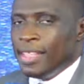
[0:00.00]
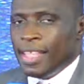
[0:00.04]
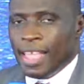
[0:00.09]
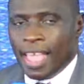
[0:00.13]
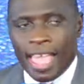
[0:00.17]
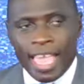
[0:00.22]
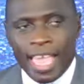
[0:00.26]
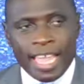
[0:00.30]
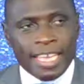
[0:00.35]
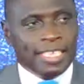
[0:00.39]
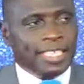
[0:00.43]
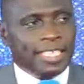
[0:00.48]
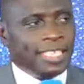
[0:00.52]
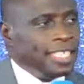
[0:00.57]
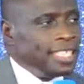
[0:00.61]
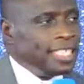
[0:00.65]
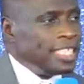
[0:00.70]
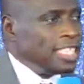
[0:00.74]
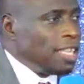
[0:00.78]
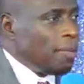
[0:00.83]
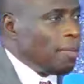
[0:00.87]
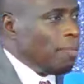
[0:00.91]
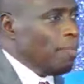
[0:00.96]
and she
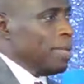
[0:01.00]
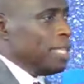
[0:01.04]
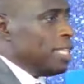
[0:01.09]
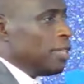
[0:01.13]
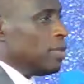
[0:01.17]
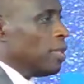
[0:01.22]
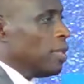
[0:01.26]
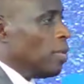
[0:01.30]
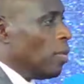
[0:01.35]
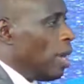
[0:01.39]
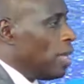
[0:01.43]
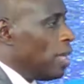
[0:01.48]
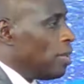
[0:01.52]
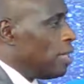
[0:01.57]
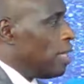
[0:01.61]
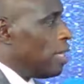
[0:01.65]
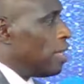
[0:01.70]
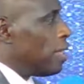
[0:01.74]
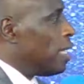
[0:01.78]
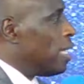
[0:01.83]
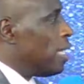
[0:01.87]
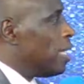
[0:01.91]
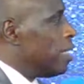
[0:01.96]
submitted to the, to the
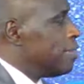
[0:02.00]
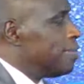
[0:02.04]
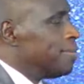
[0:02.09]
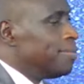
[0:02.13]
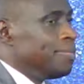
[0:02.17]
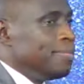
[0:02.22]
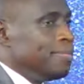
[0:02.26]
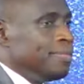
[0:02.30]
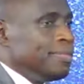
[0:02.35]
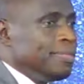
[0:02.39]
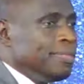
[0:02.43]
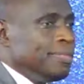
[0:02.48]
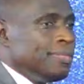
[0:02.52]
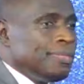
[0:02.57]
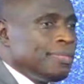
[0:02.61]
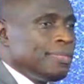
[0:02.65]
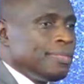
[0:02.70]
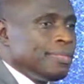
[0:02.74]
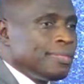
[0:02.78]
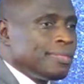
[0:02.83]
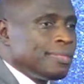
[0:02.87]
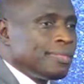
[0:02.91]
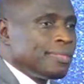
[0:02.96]

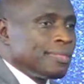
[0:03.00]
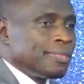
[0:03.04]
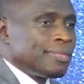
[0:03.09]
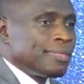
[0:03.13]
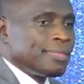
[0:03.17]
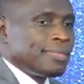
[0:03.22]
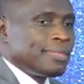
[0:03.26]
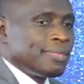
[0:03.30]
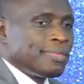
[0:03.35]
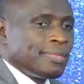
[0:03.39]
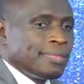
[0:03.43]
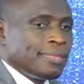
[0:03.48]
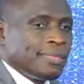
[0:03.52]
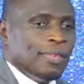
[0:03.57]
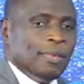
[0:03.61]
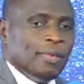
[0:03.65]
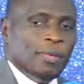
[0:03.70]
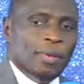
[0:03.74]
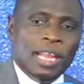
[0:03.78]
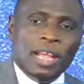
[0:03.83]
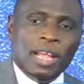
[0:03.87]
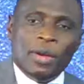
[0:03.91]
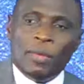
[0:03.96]
n'agondera omwami
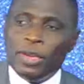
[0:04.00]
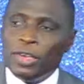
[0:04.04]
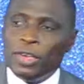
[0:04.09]
when I went